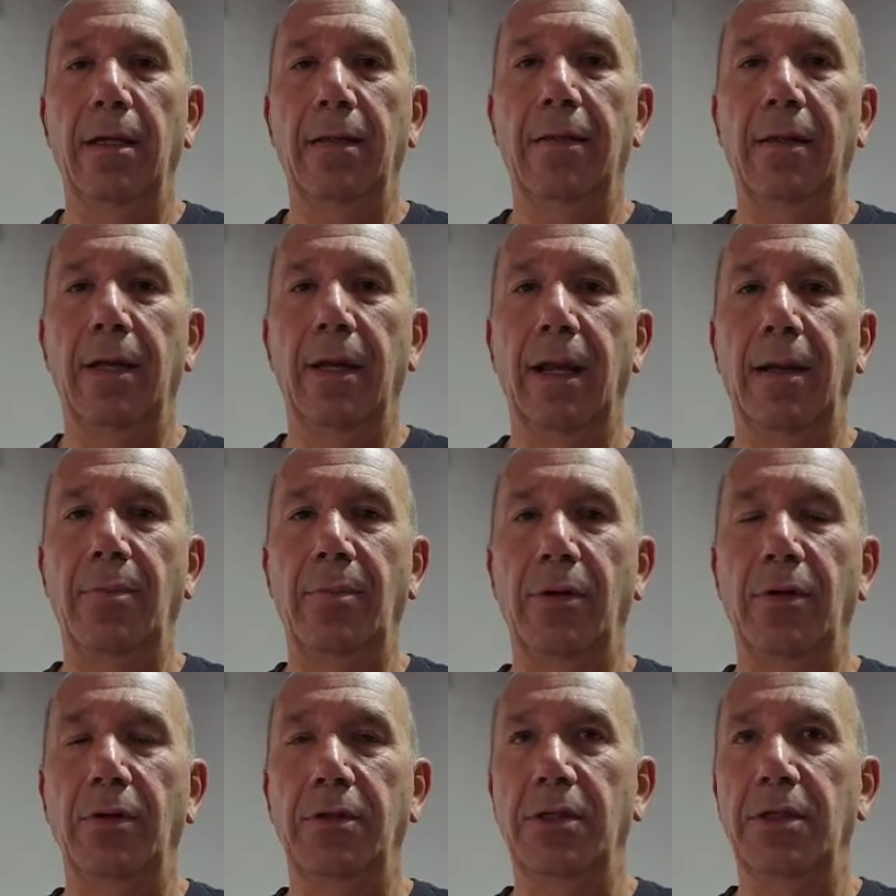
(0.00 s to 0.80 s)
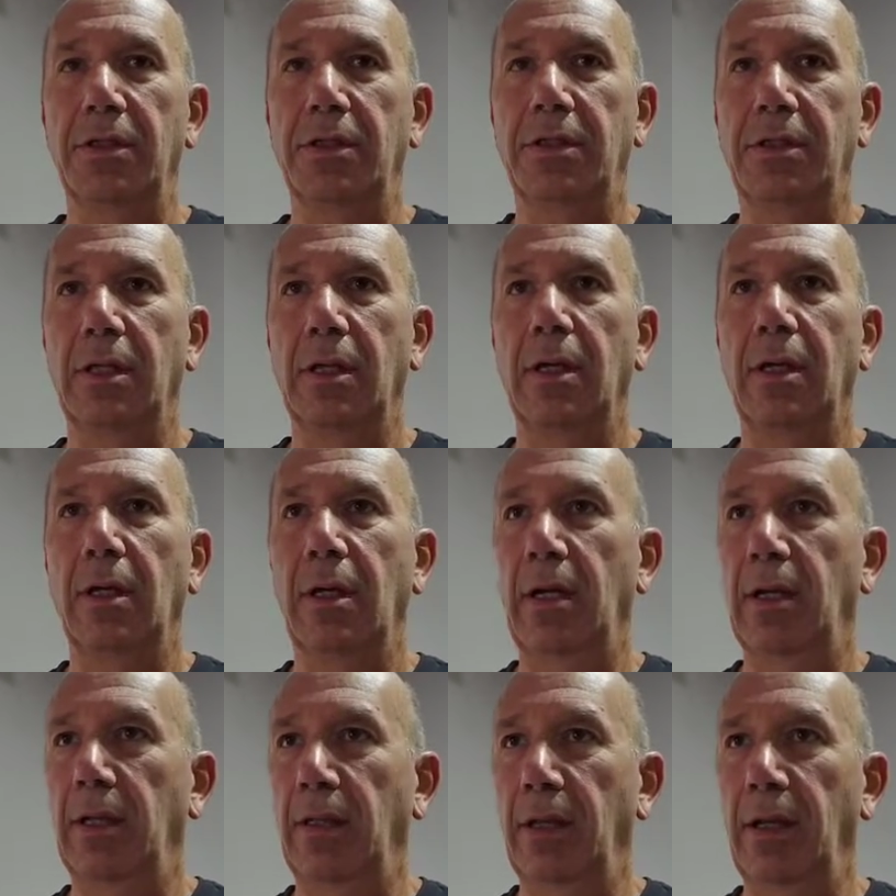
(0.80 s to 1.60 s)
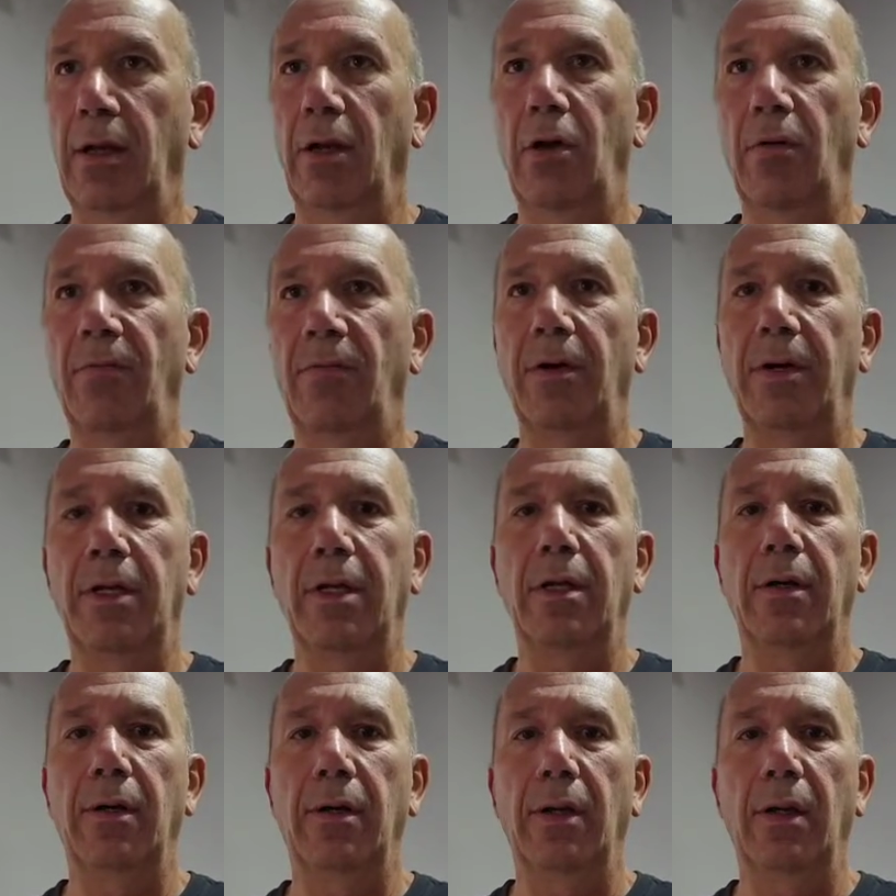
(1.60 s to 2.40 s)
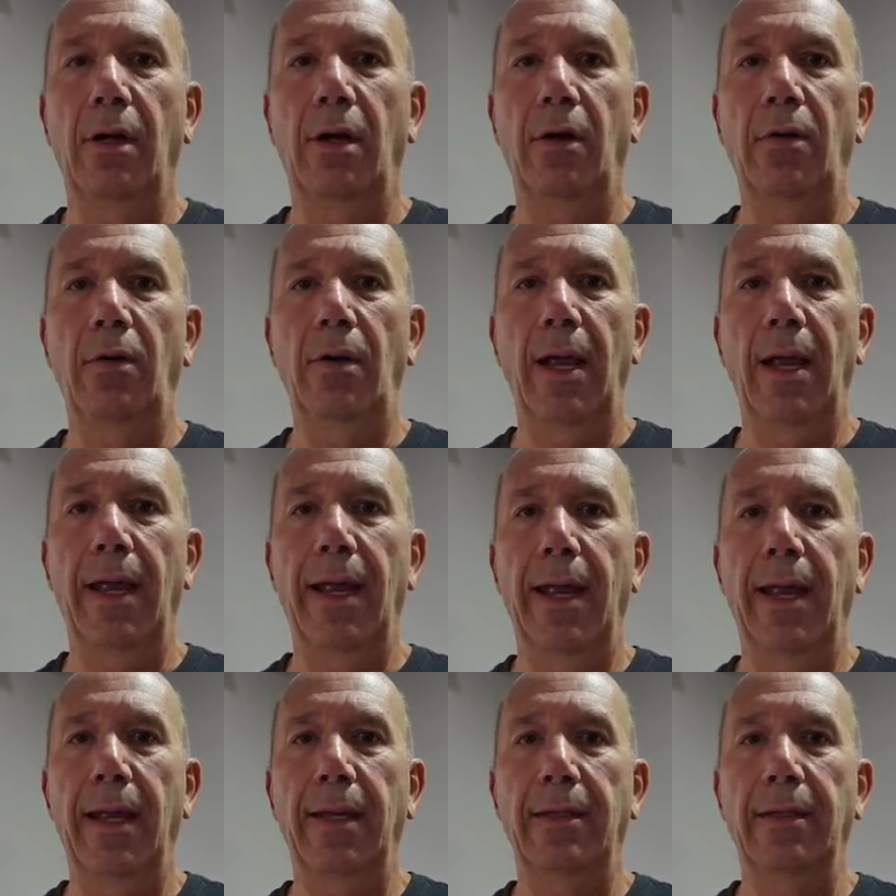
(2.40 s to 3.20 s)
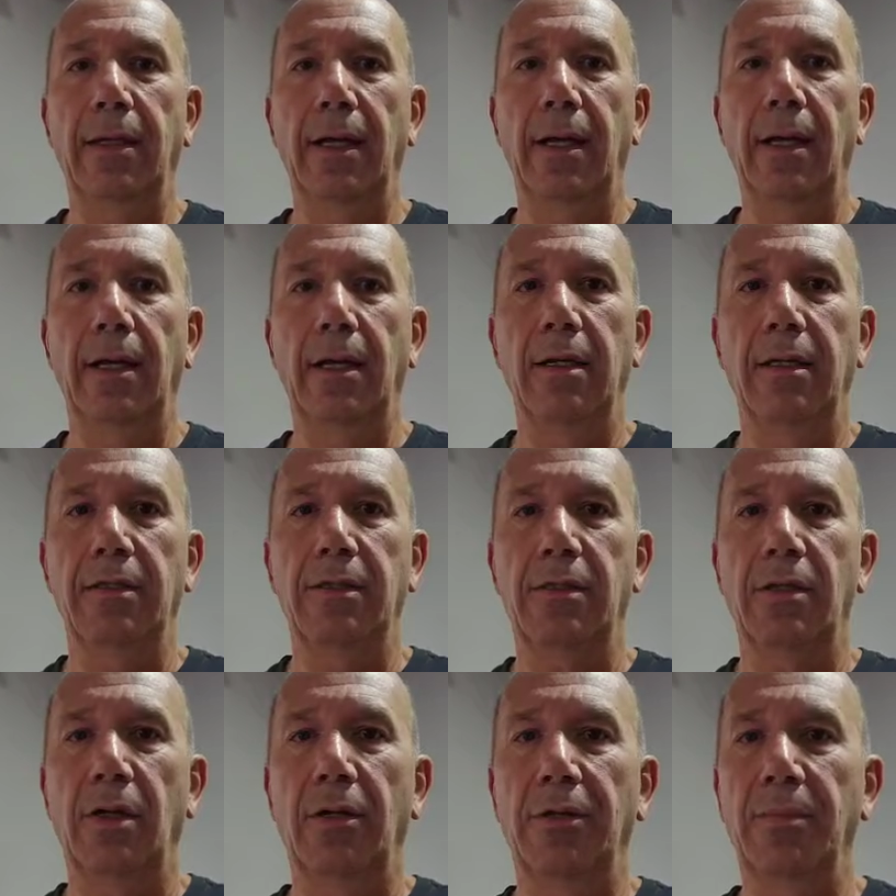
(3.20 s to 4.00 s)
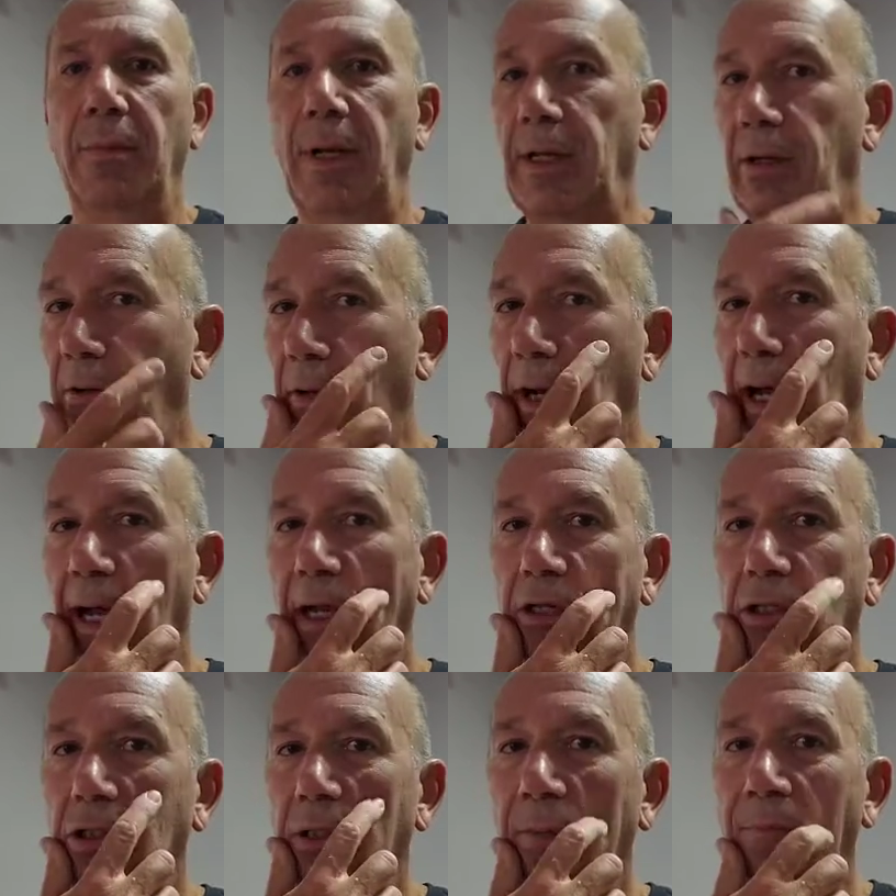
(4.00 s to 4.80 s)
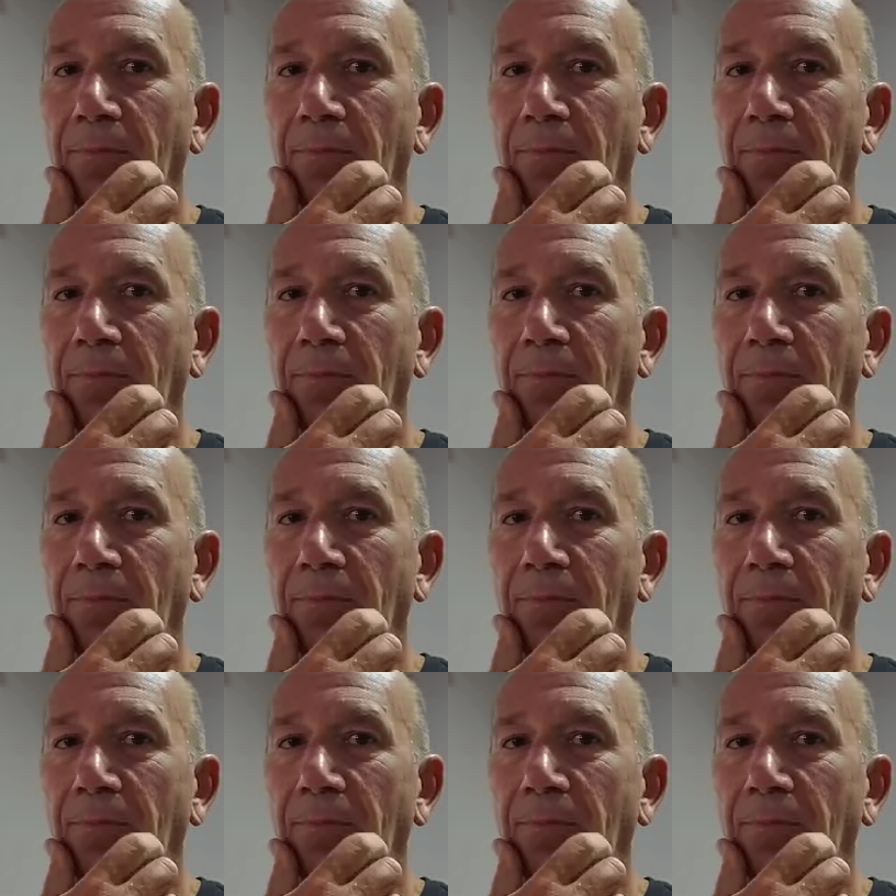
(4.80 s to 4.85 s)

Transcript: that I purchased a little over a year ago and installed in my garage.